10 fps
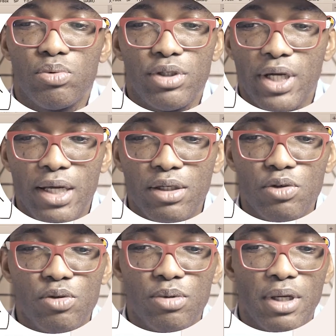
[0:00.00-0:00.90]
You can't
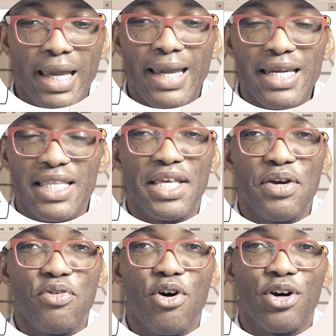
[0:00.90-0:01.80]
do
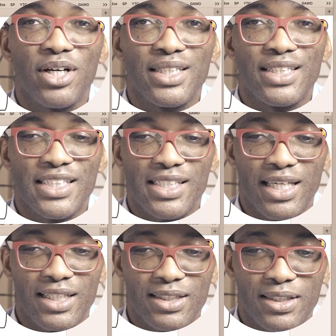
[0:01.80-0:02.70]
anything wrong in this
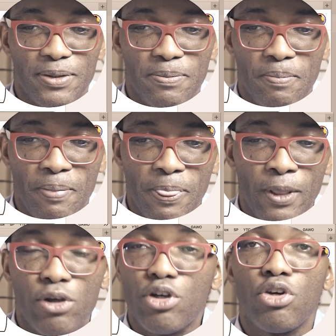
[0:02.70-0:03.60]
case.
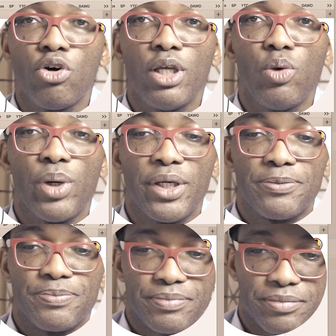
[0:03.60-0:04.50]
You can only win.
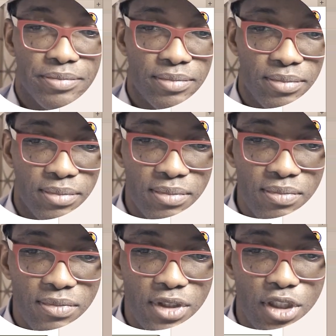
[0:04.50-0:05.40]

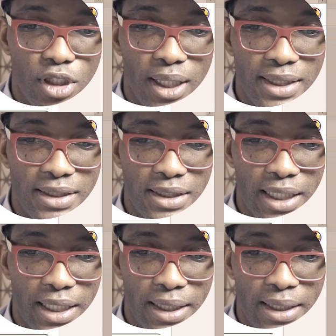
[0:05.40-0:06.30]
So let's
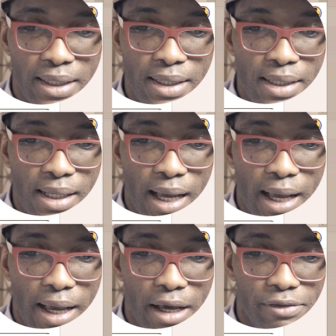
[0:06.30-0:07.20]
say I
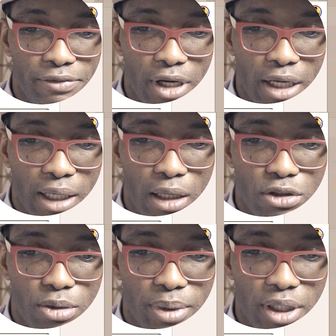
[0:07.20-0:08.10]
have an
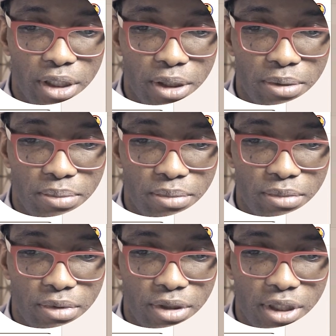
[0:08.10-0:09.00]
automated
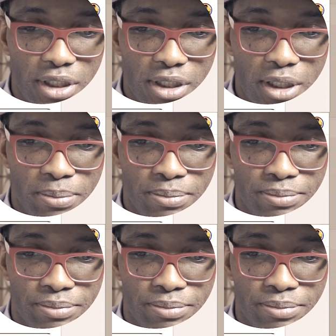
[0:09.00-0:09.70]
system